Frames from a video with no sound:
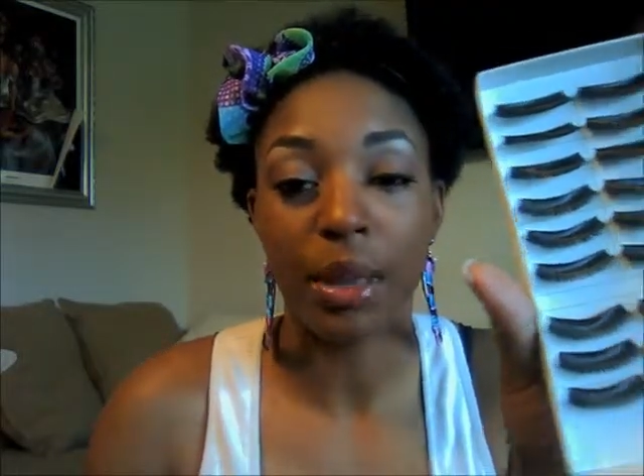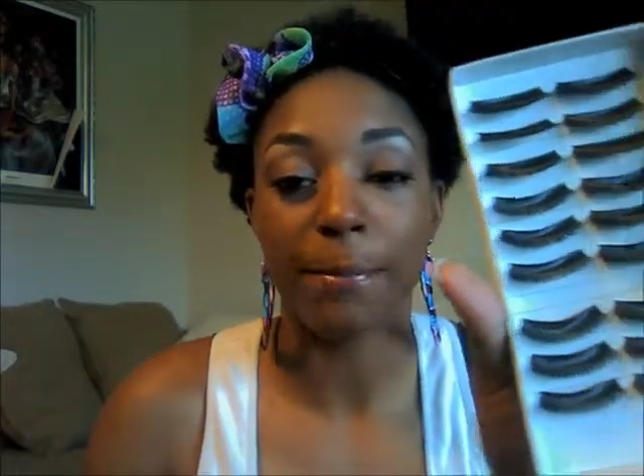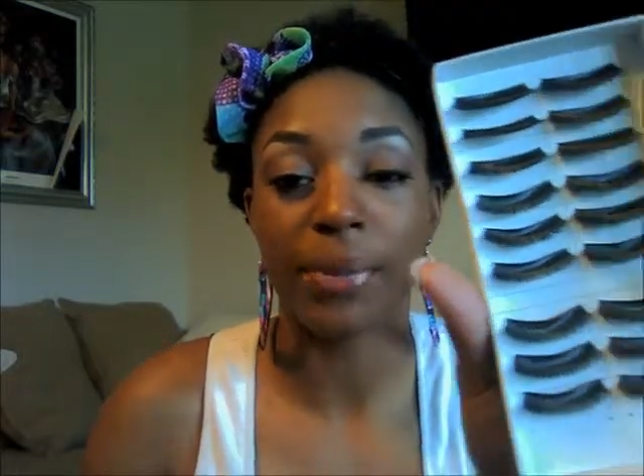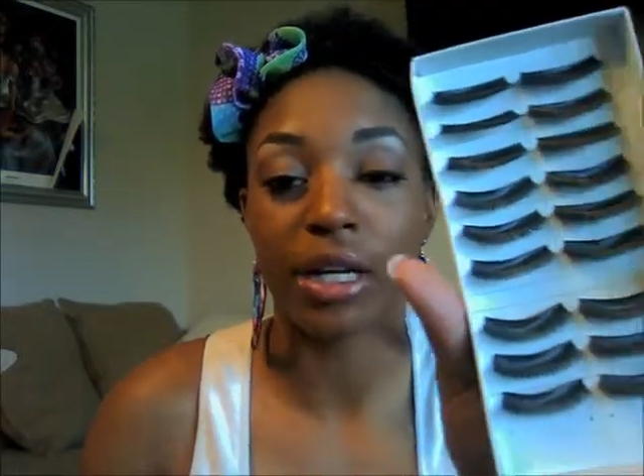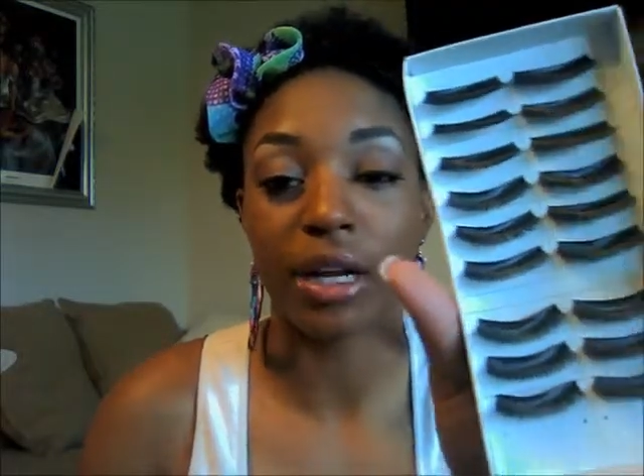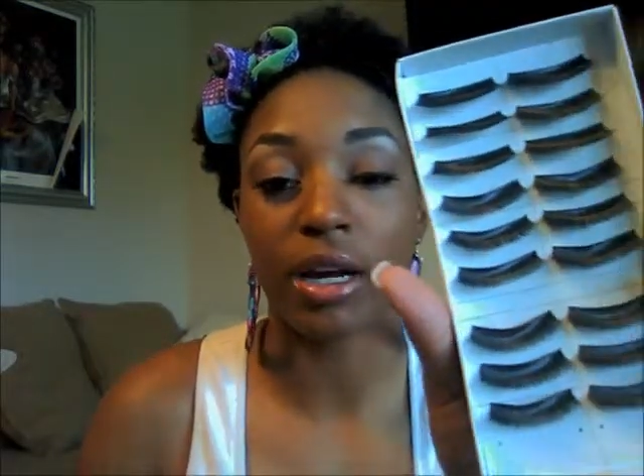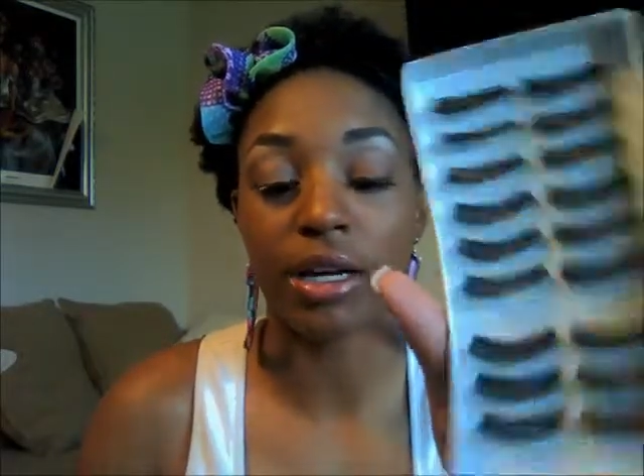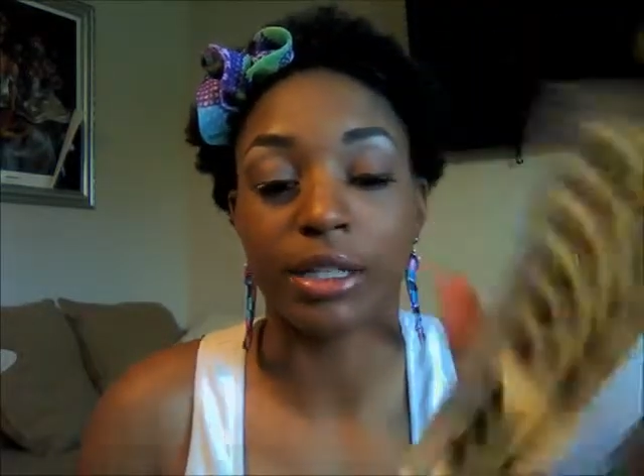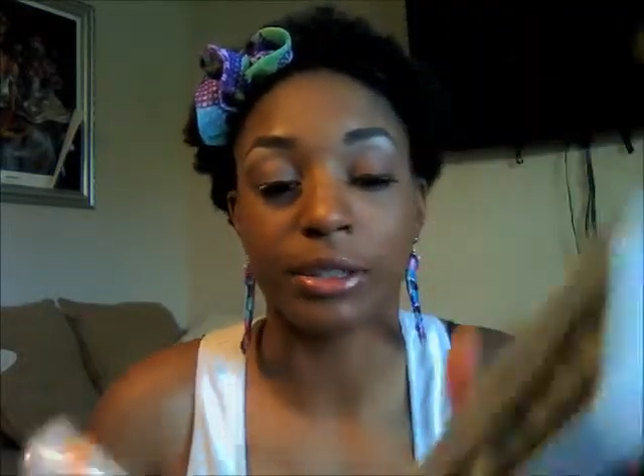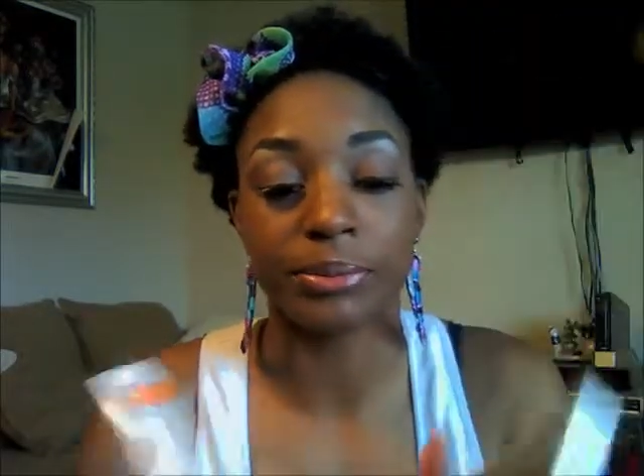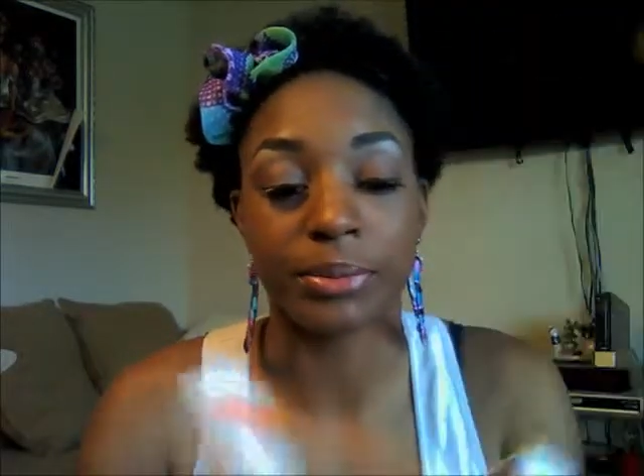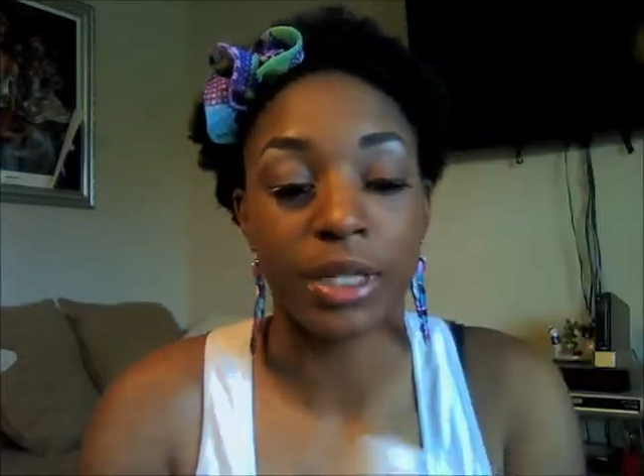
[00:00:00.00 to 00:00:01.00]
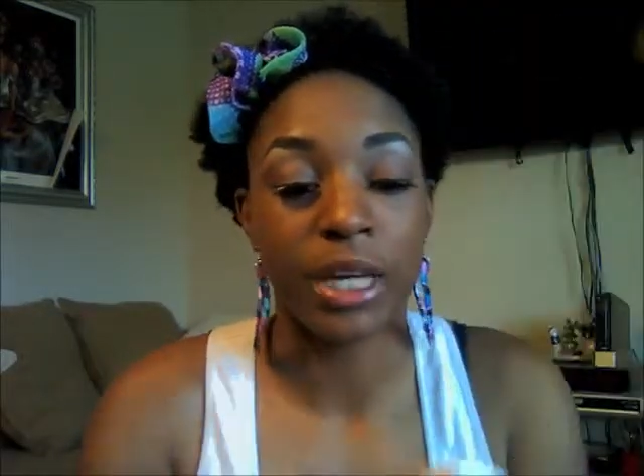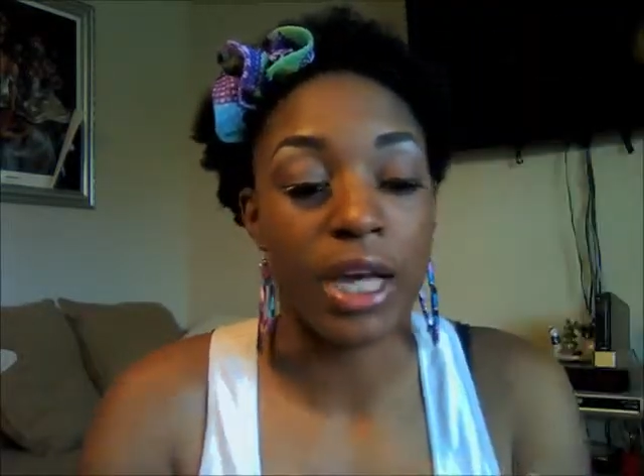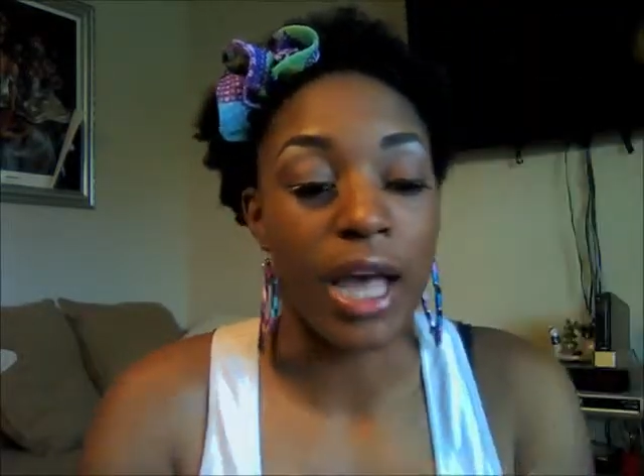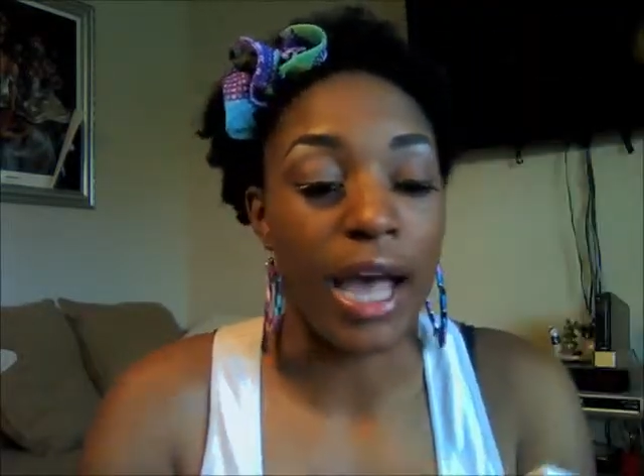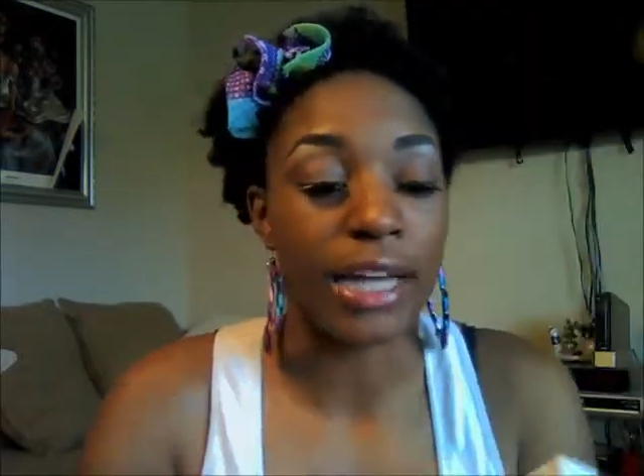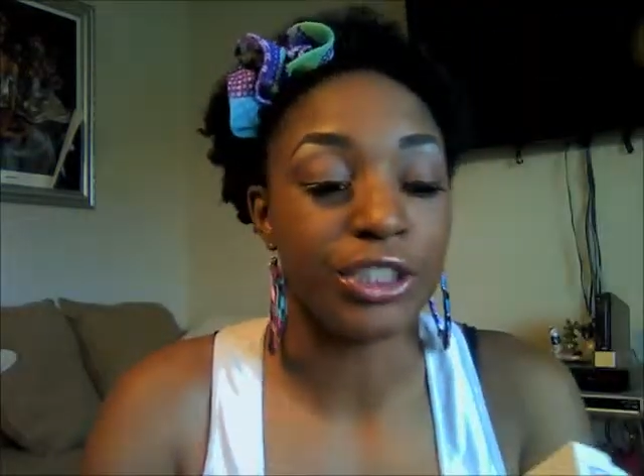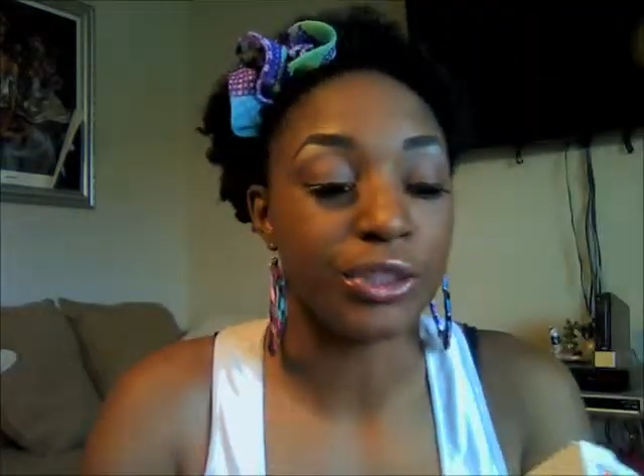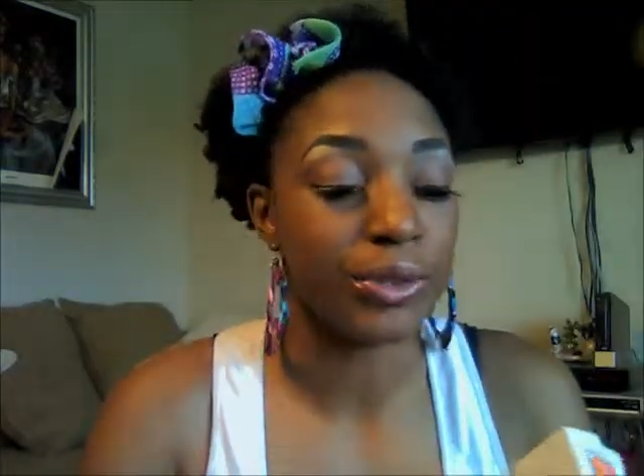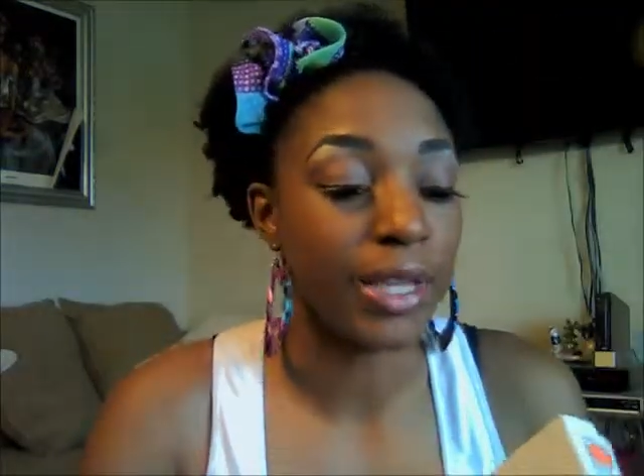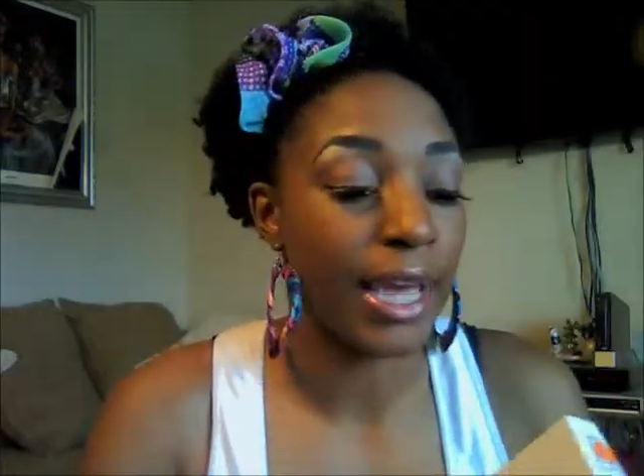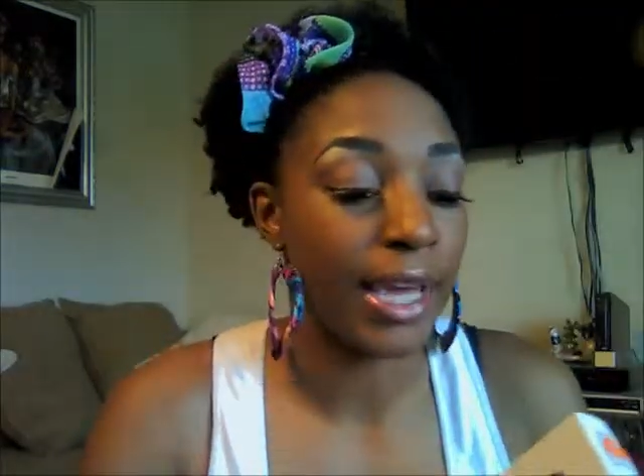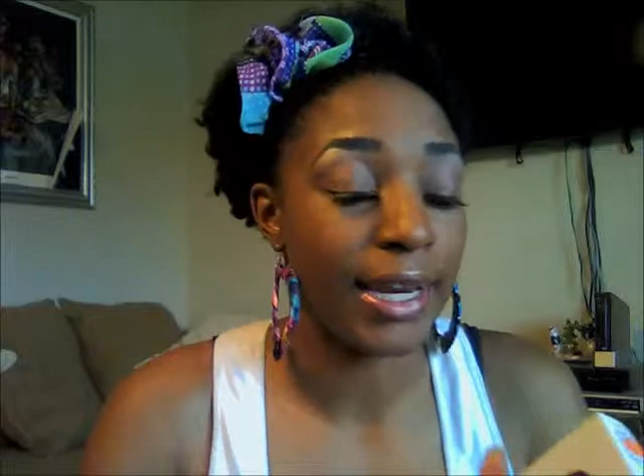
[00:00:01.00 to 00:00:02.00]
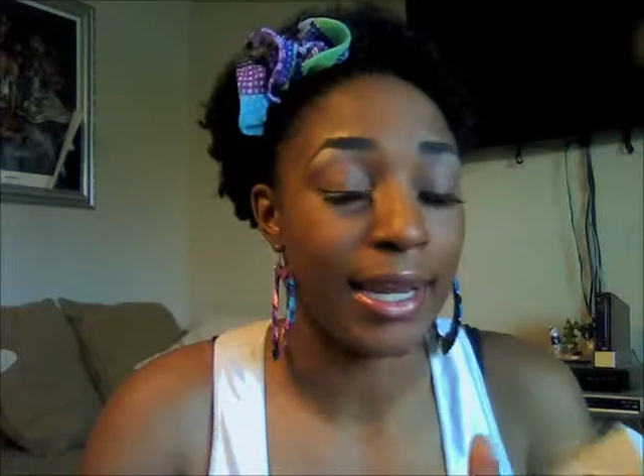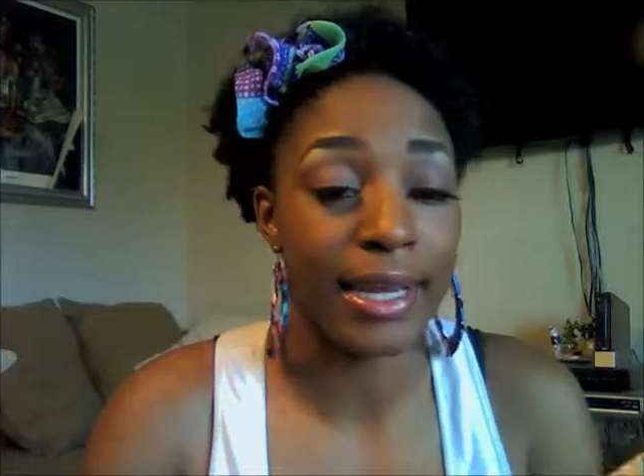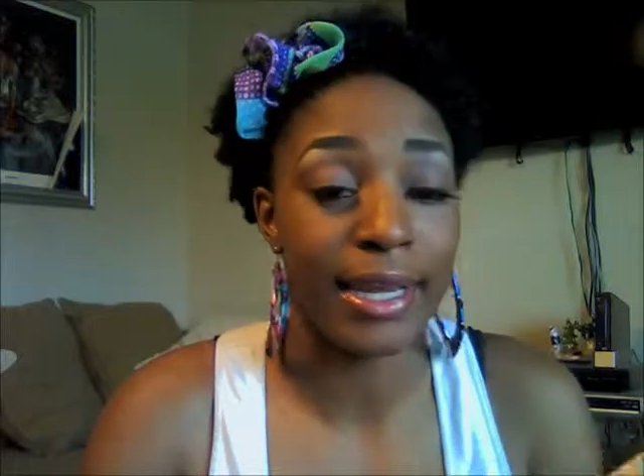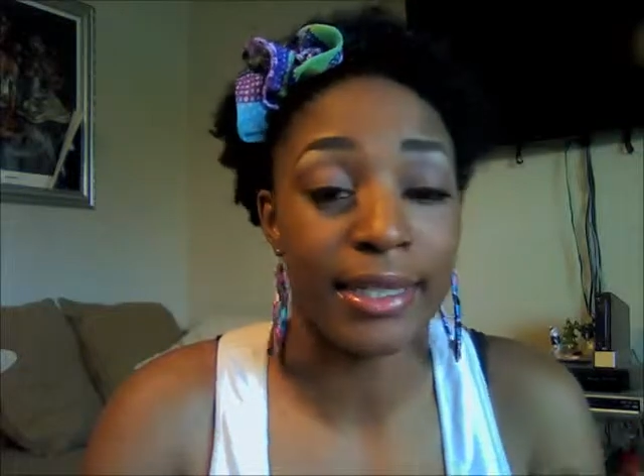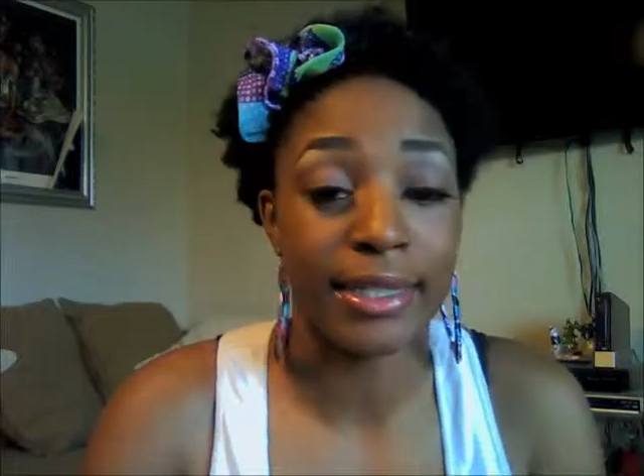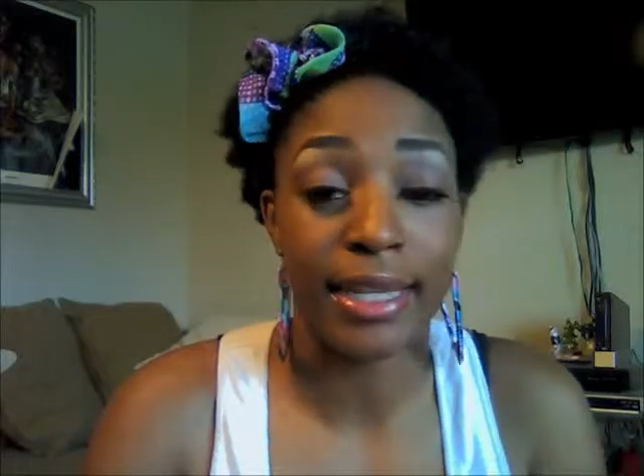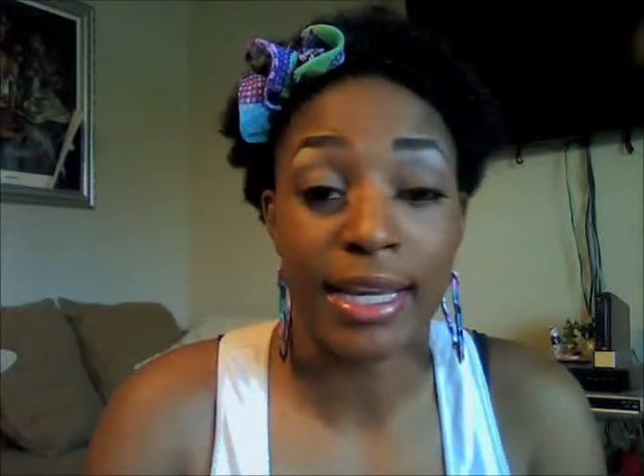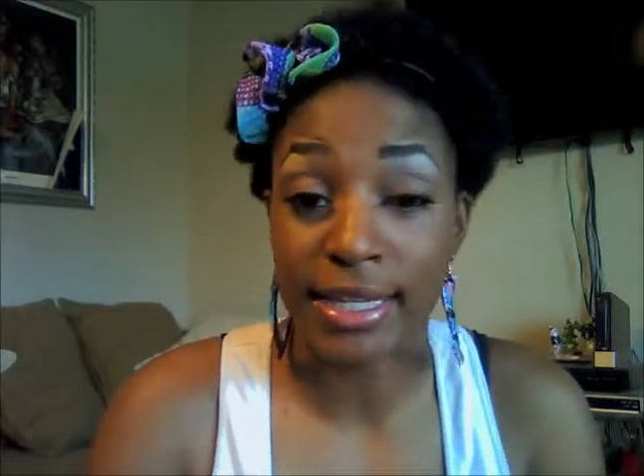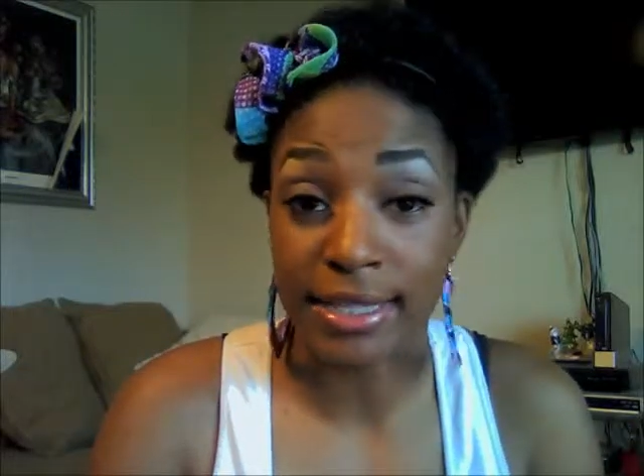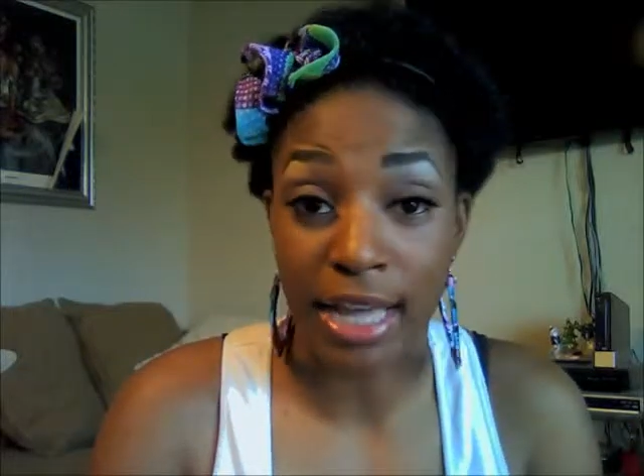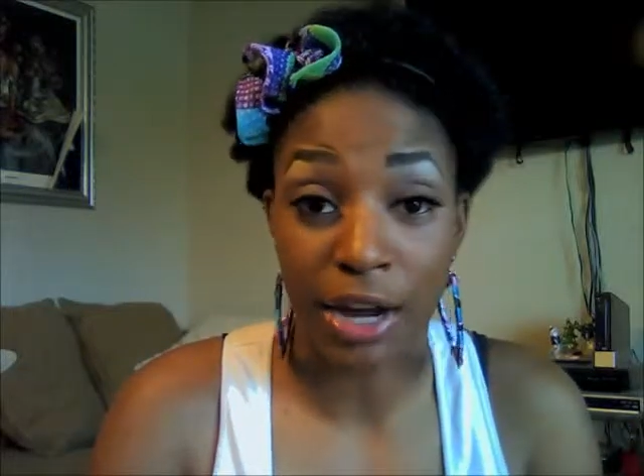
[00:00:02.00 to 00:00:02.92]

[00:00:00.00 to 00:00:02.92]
But um, I do that and yes,